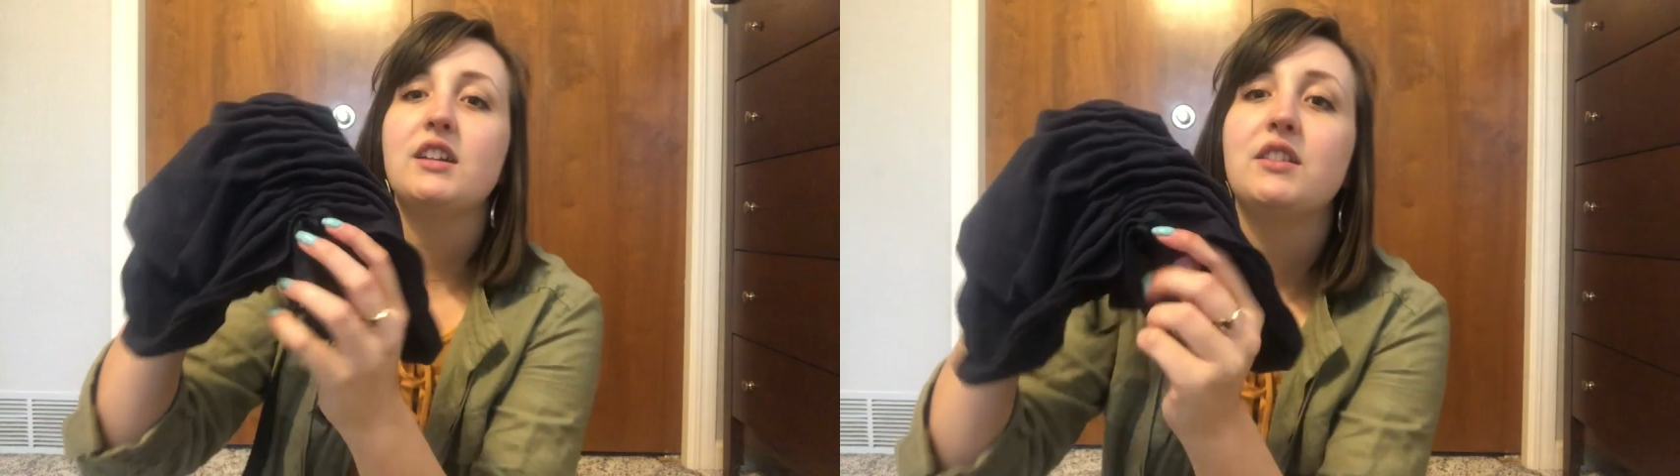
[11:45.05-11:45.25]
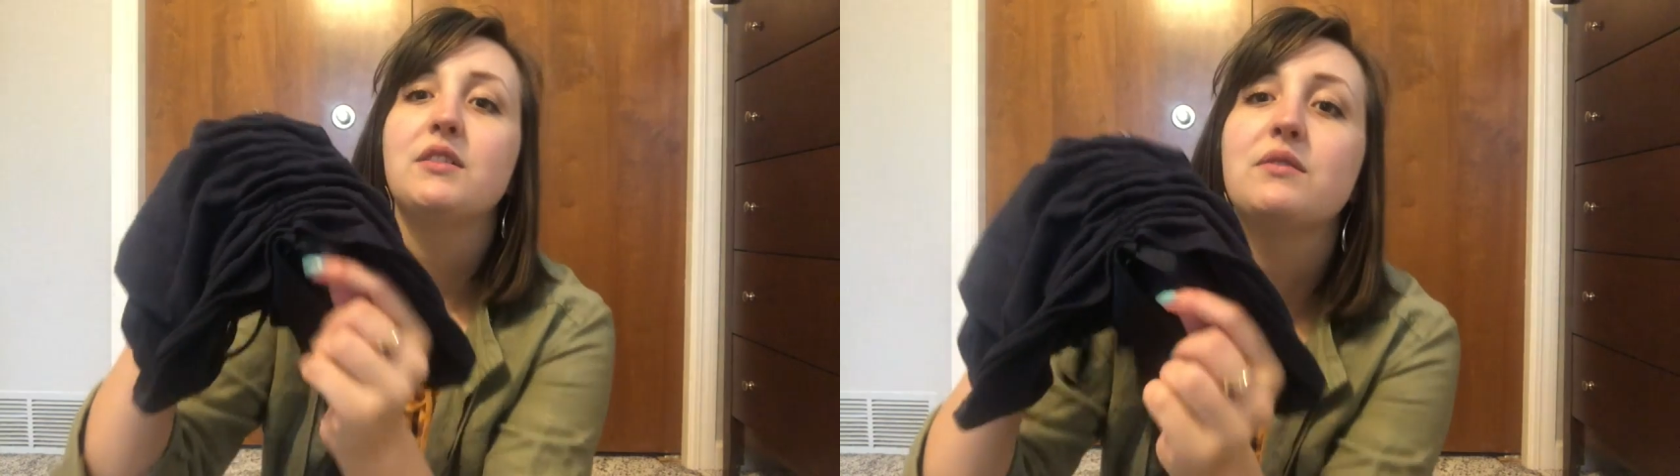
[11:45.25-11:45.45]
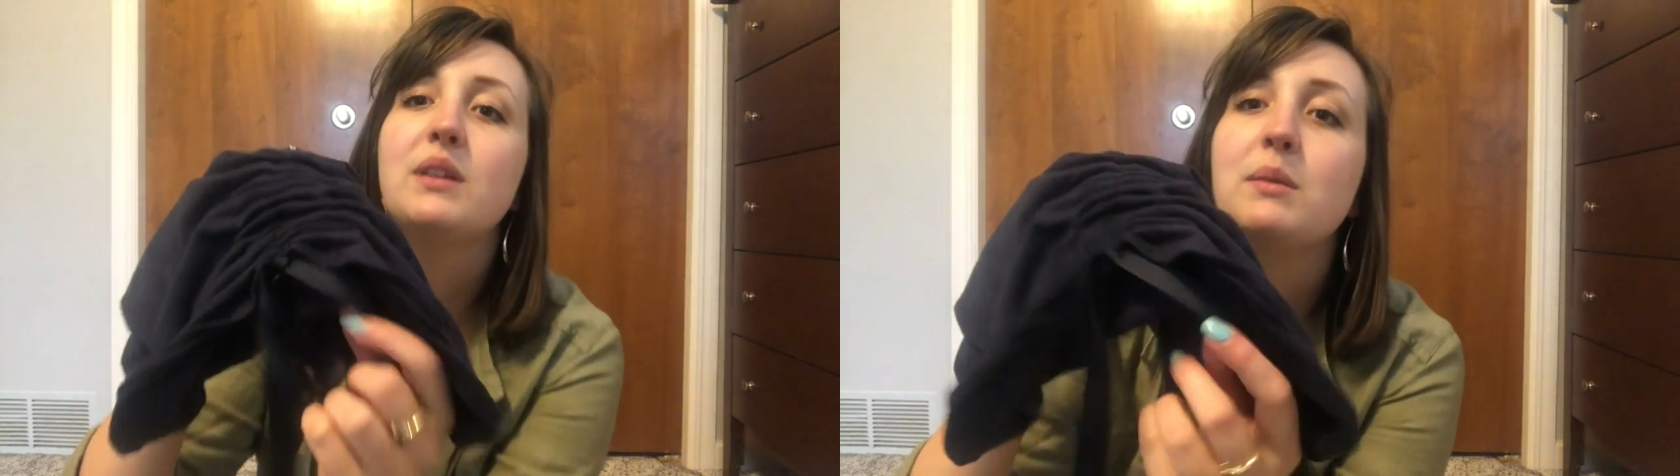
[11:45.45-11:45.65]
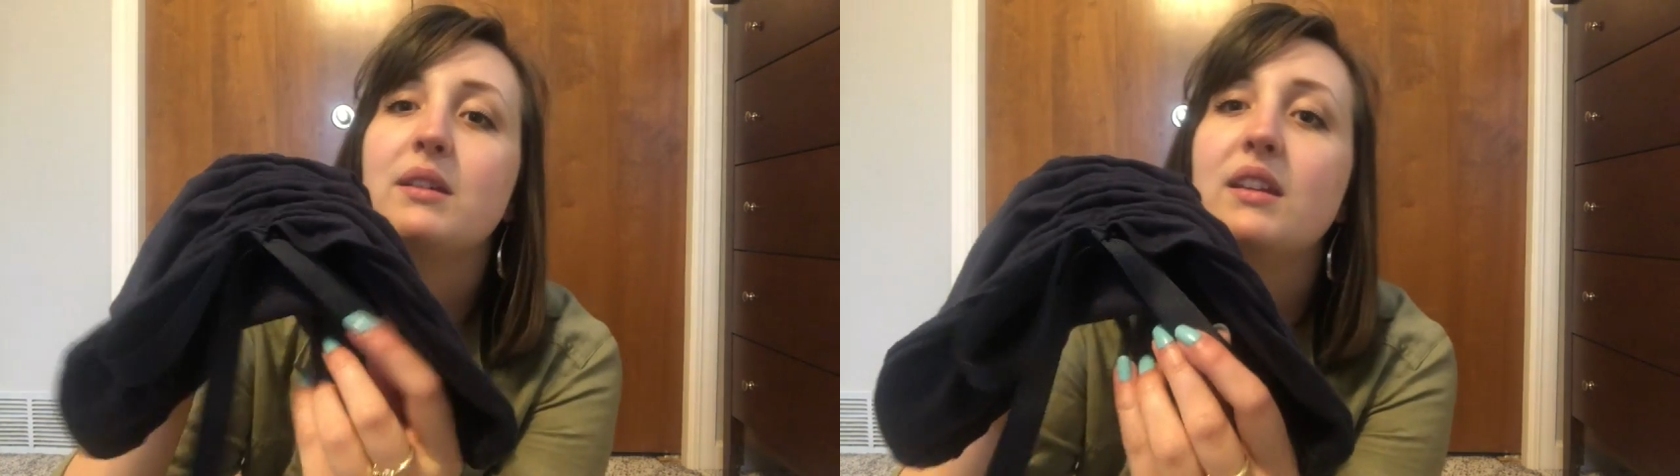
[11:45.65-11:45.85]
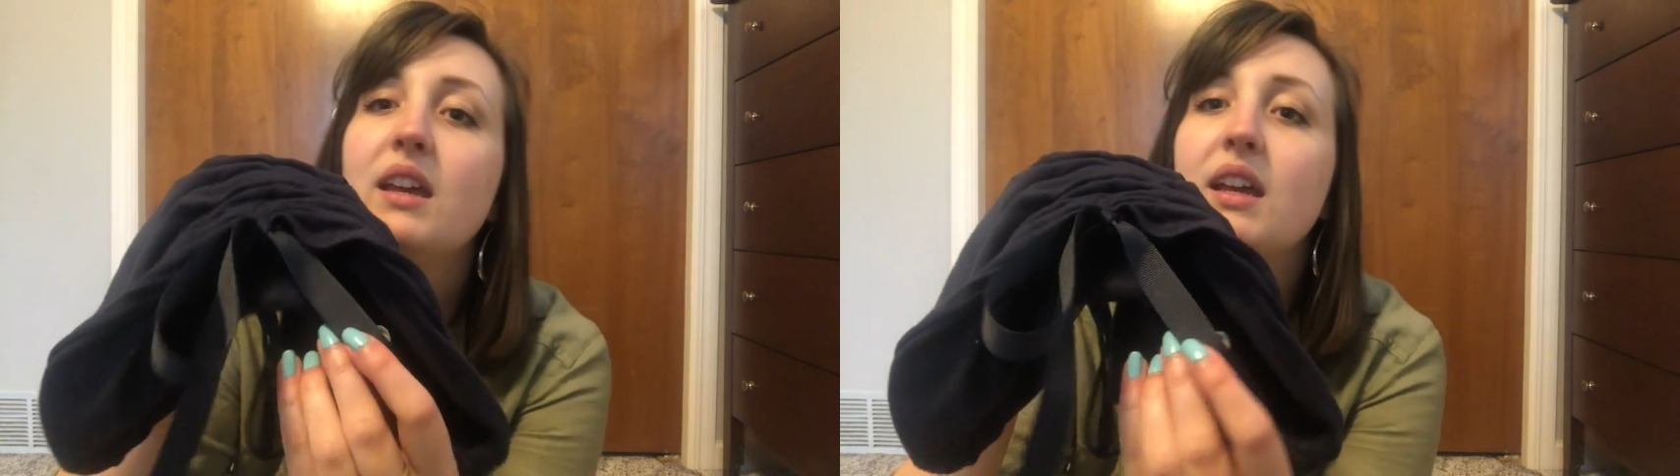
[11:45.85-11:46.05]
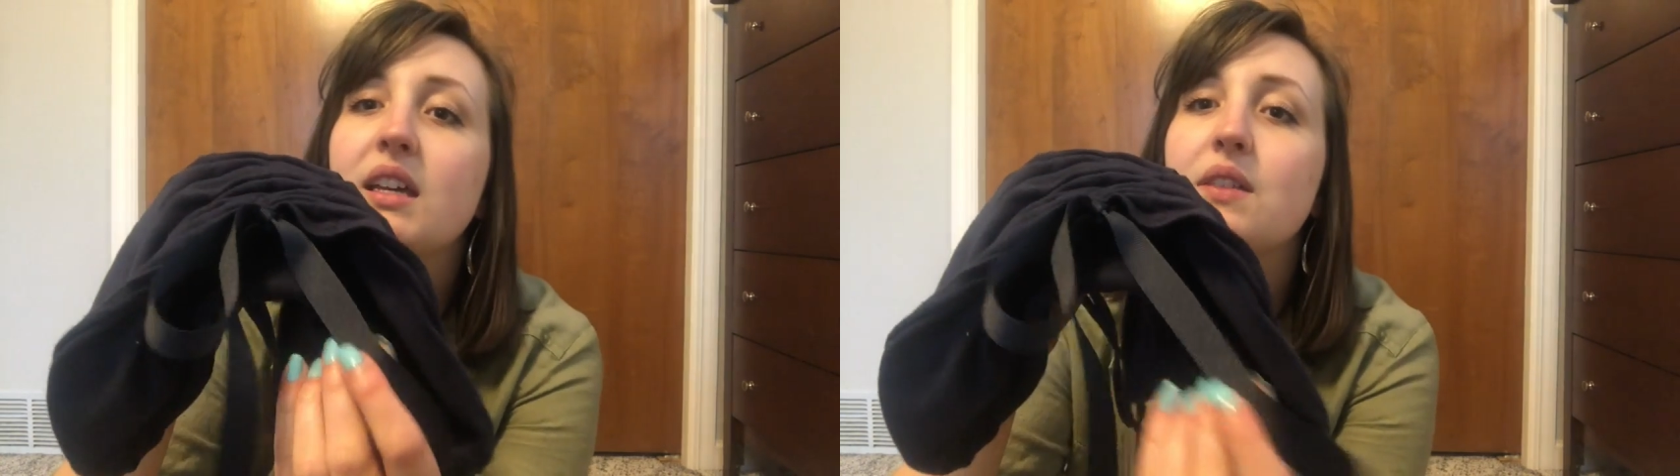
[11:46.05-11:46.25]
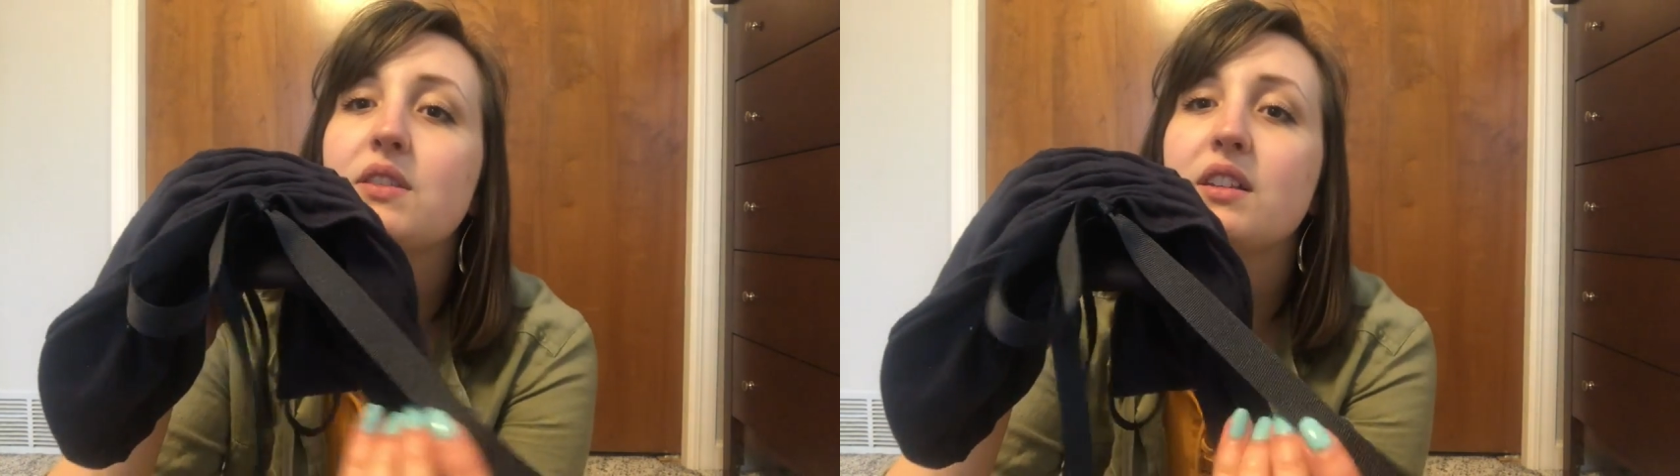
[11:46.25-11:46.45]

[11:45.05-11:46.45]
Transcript: and the ribbon gives it